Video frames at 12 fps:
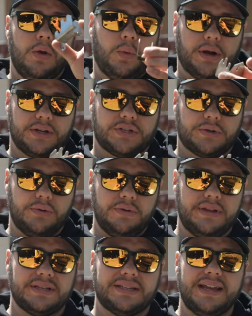We're gonna screw
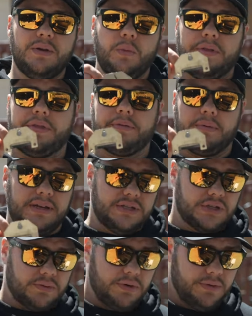this in with three
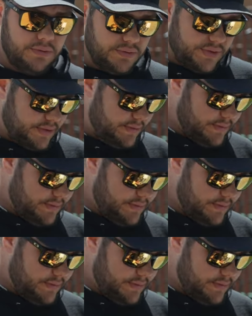screws.